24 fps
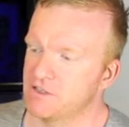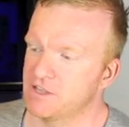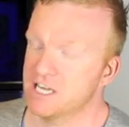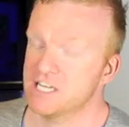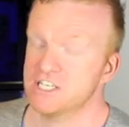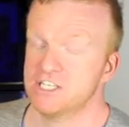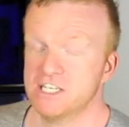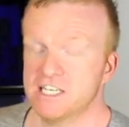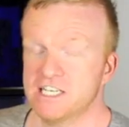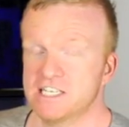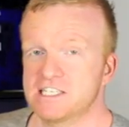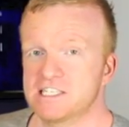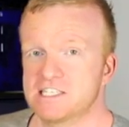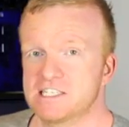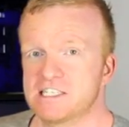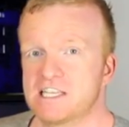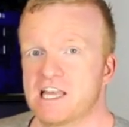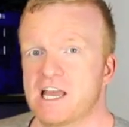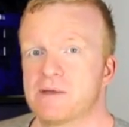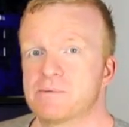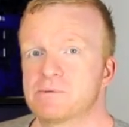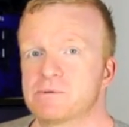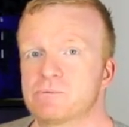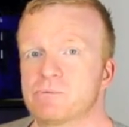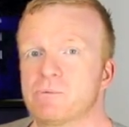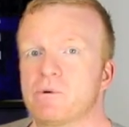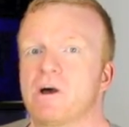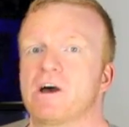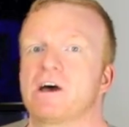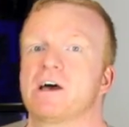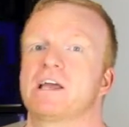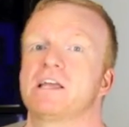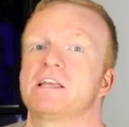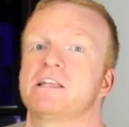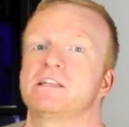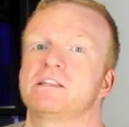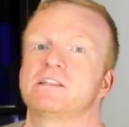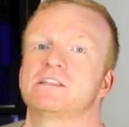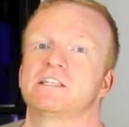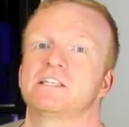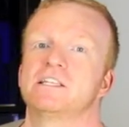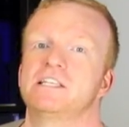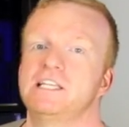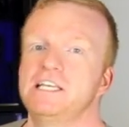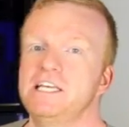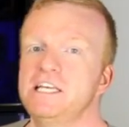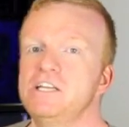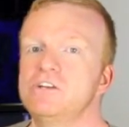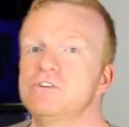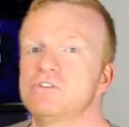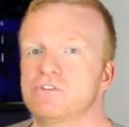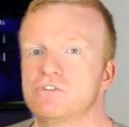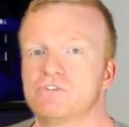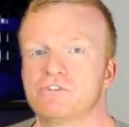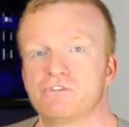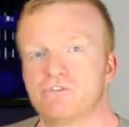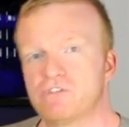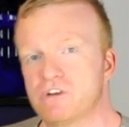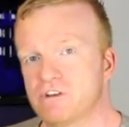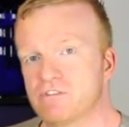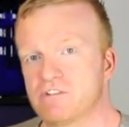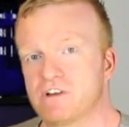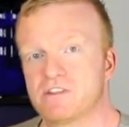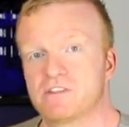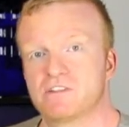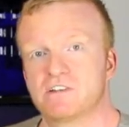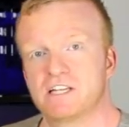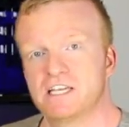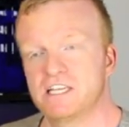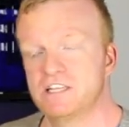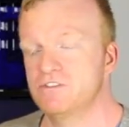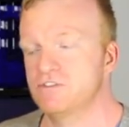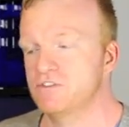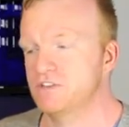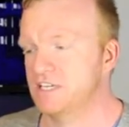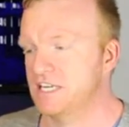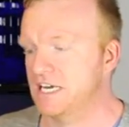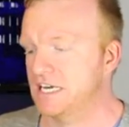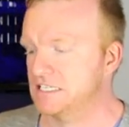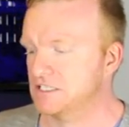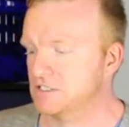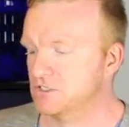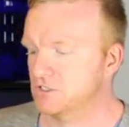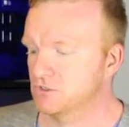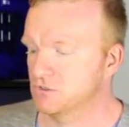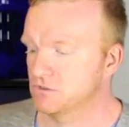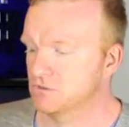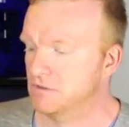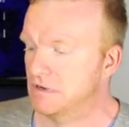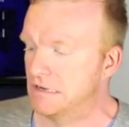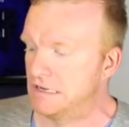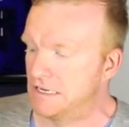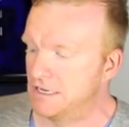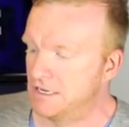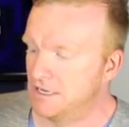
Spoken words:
he actually gets stabbed by the leader of the Ringwraith, the leader of the Nazgul,